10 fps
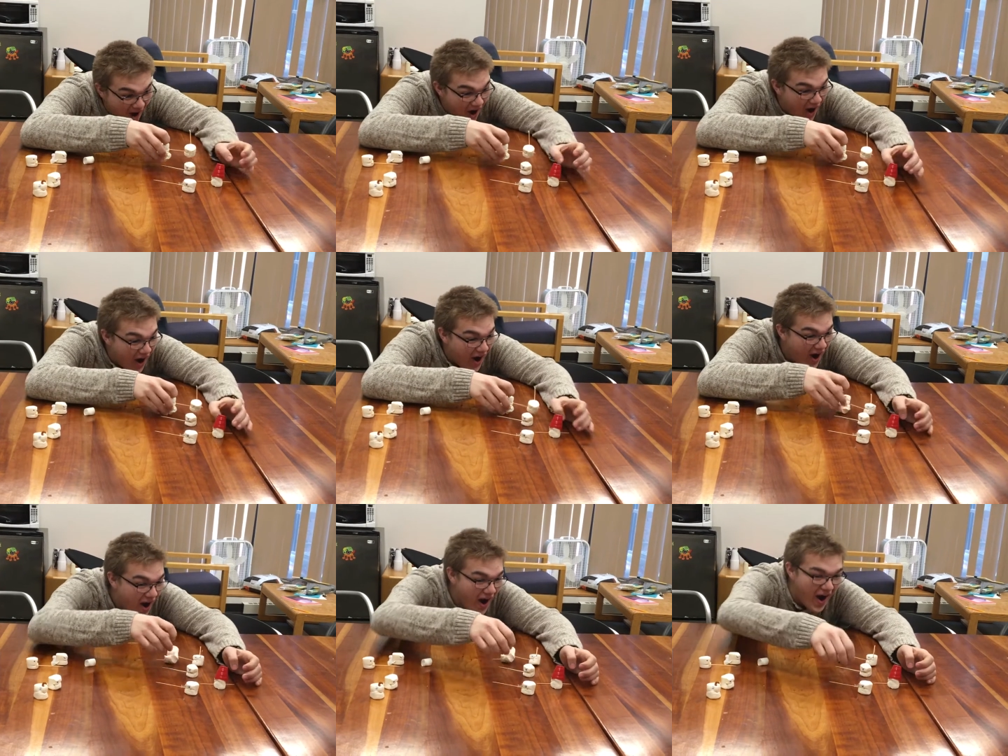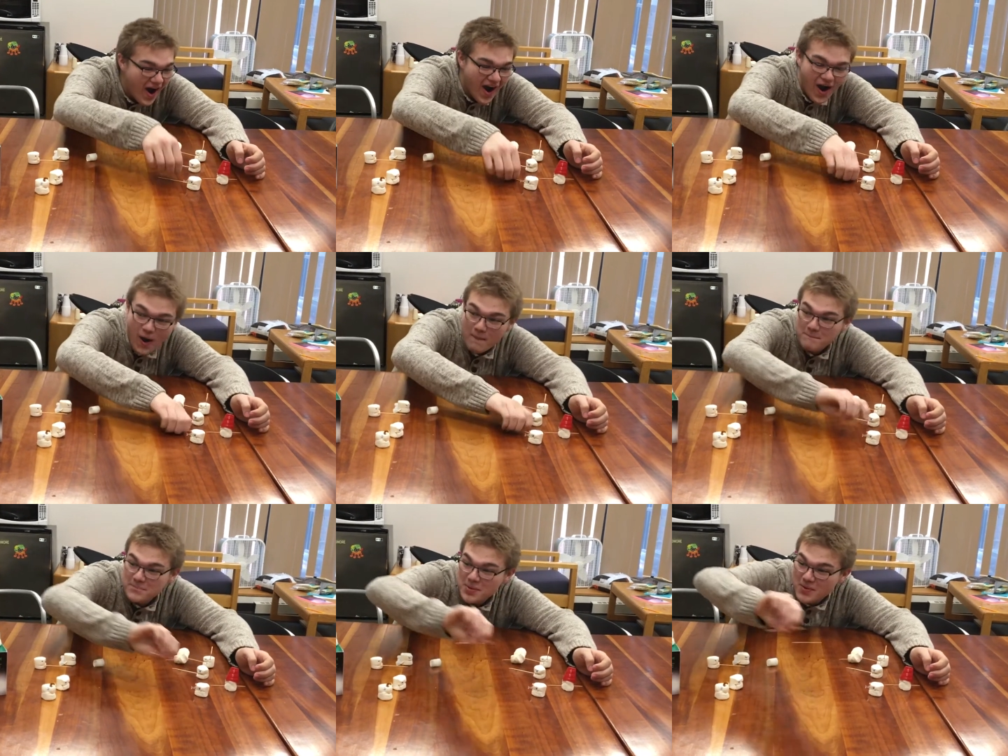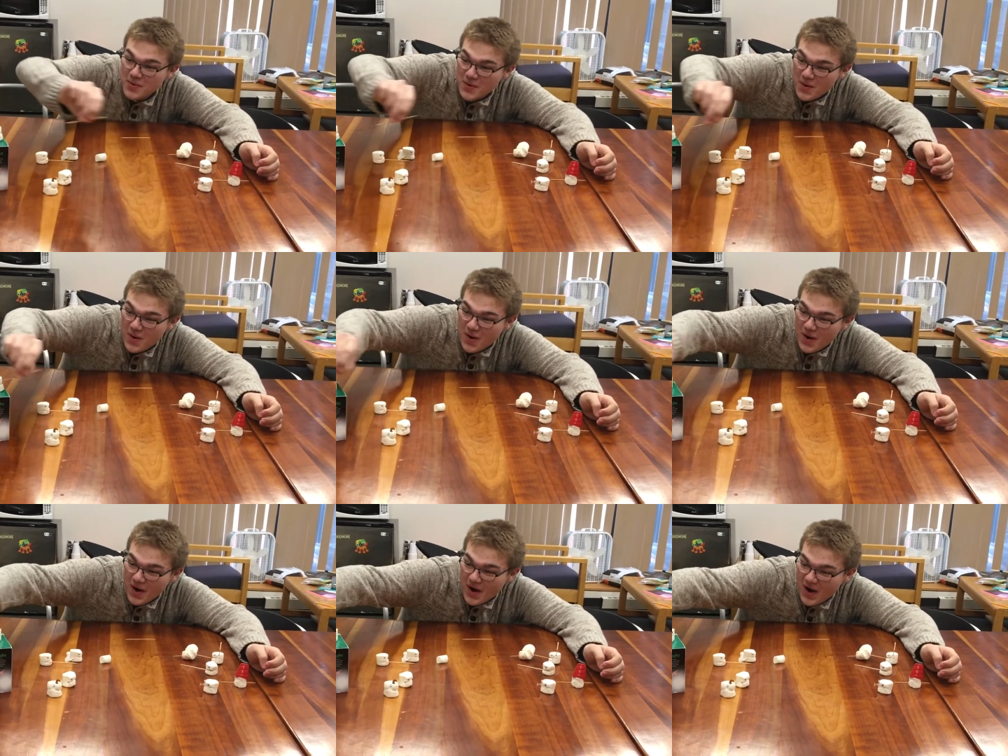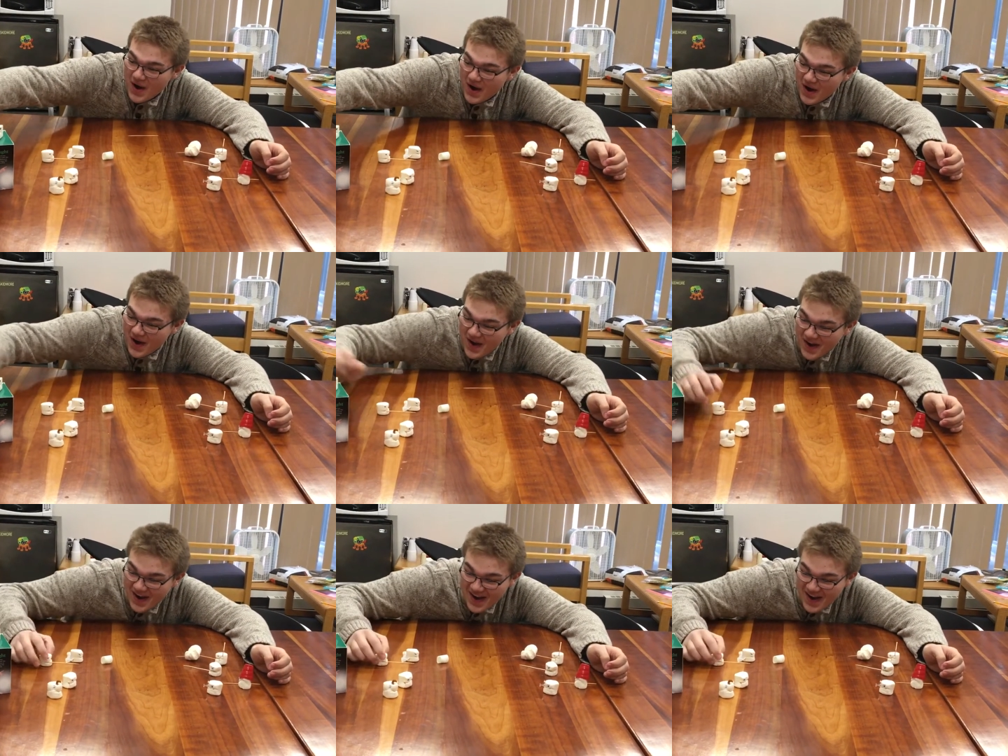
green campus, and fostering a stronger sense of community.